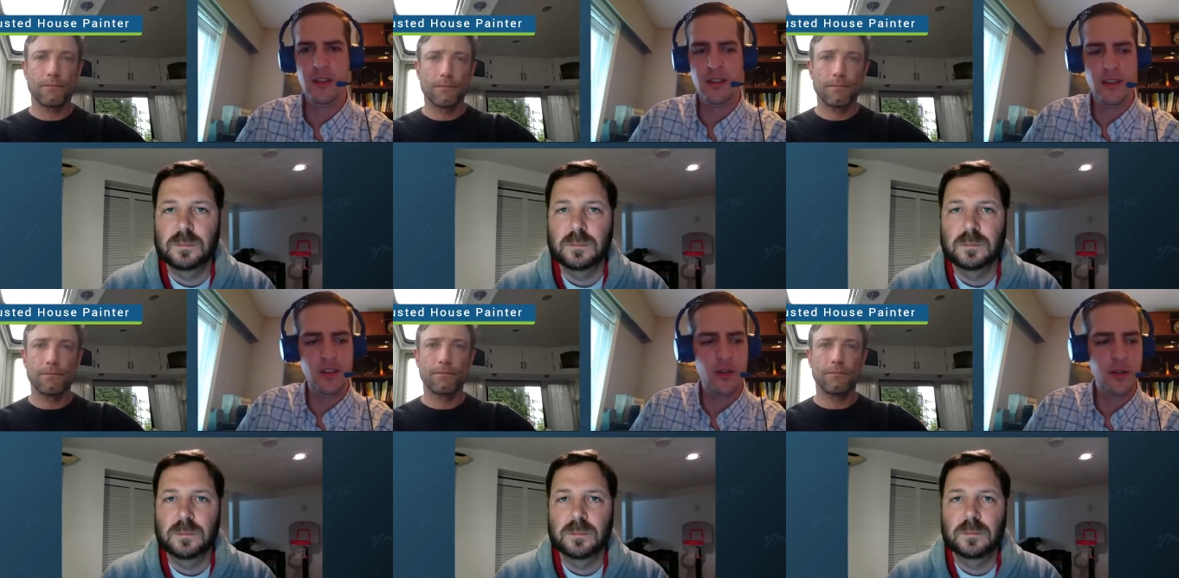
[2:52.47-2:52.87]

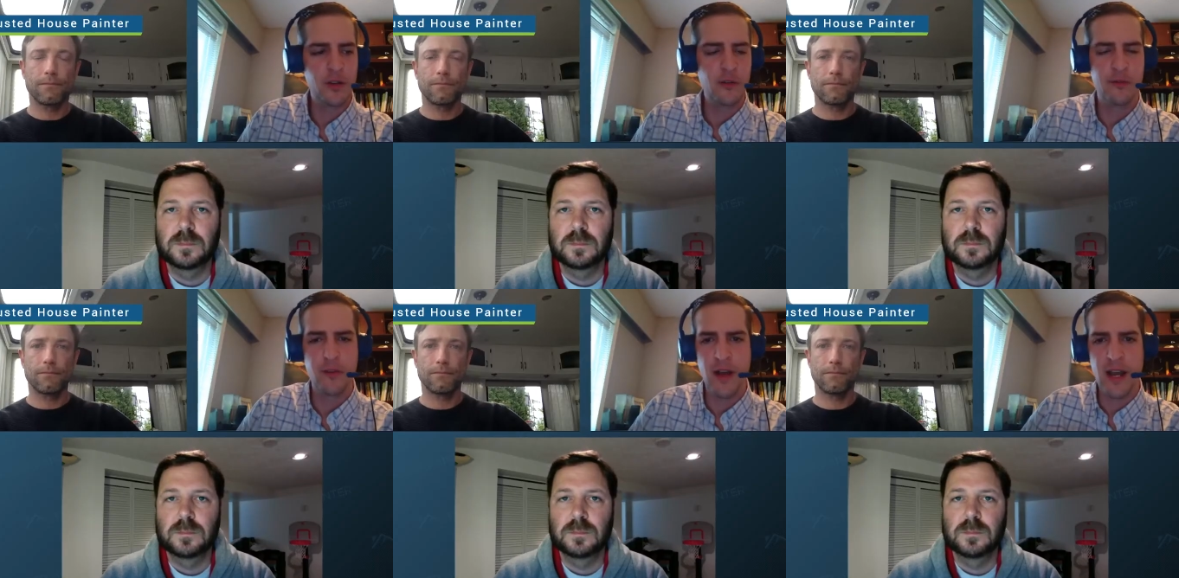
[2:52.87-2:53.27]
Speaker 1: You know,
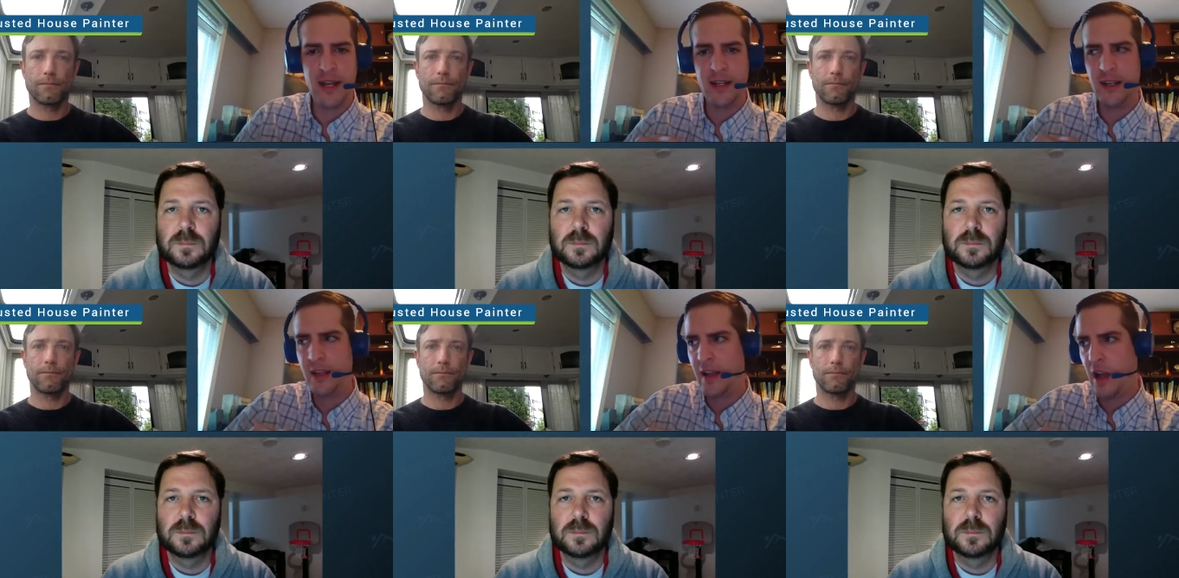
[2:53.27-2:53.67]
you'll
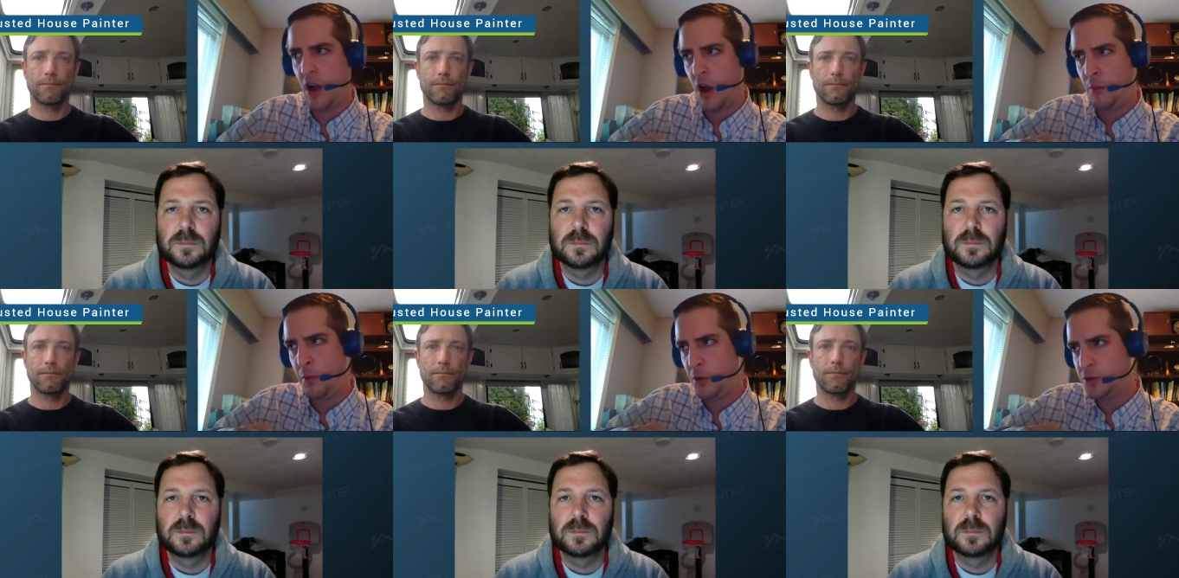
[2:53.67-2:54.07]
find
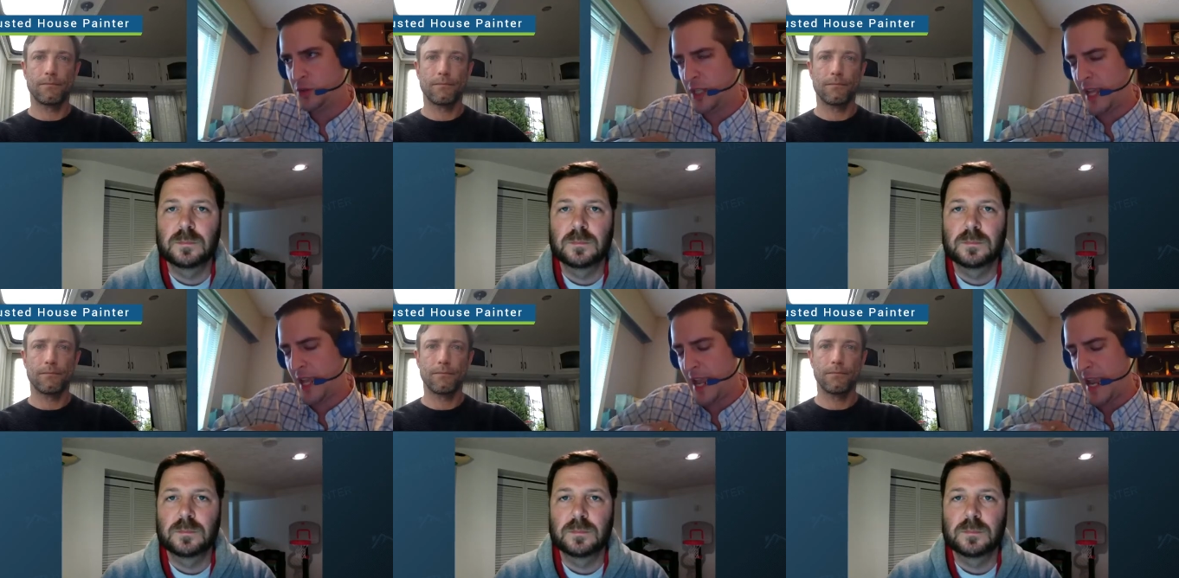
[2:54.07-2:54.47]

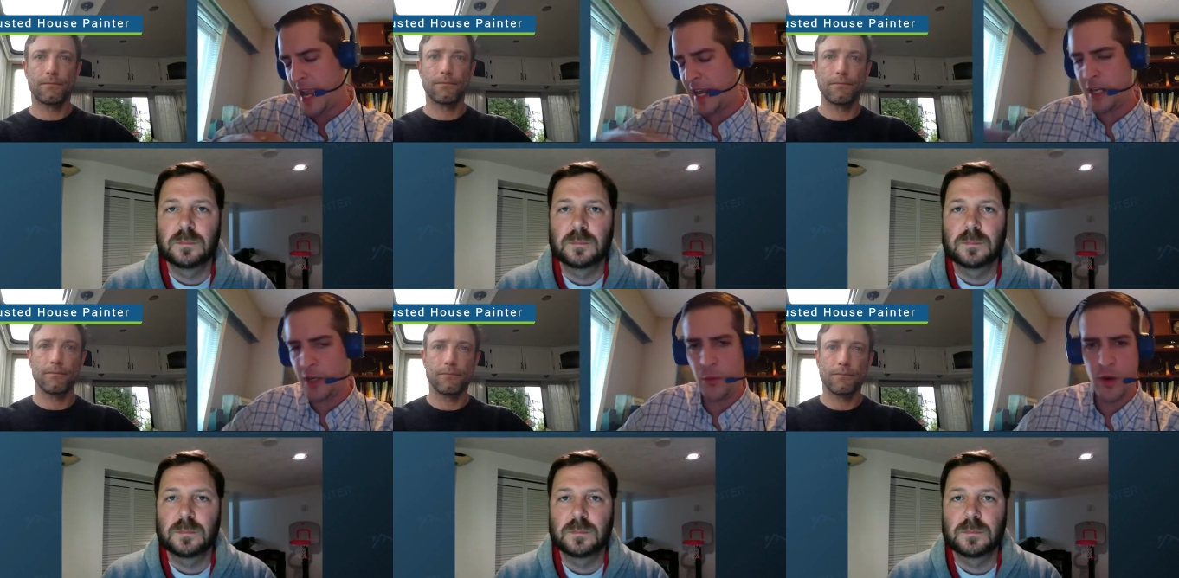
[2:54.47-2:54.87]
almost
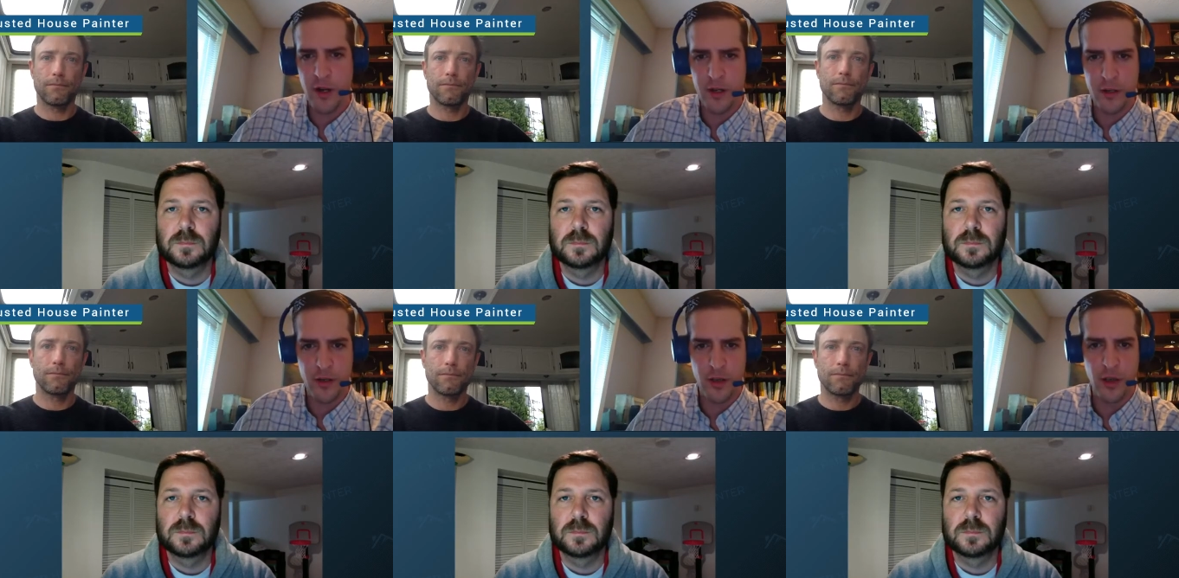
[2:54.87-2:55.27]
anywhere
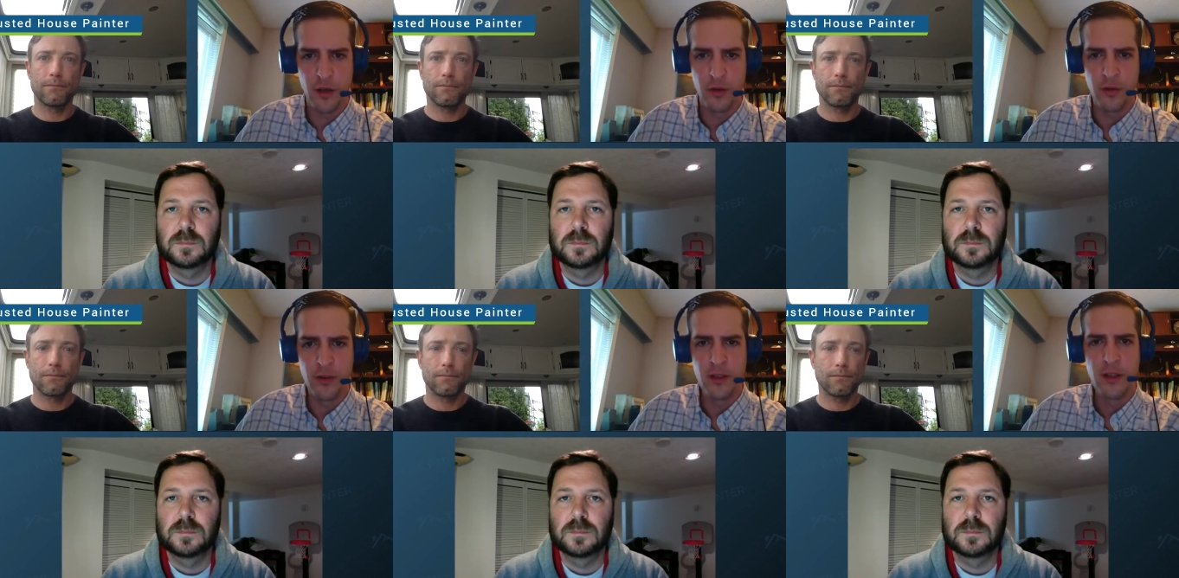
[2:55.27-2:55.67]
you
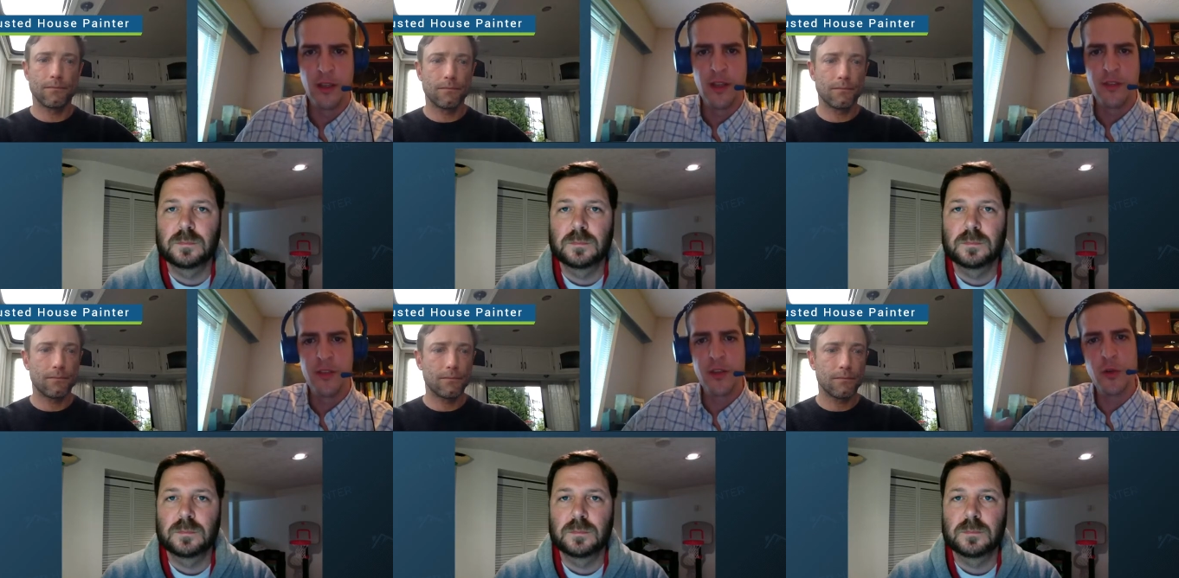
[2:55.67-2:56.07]
go that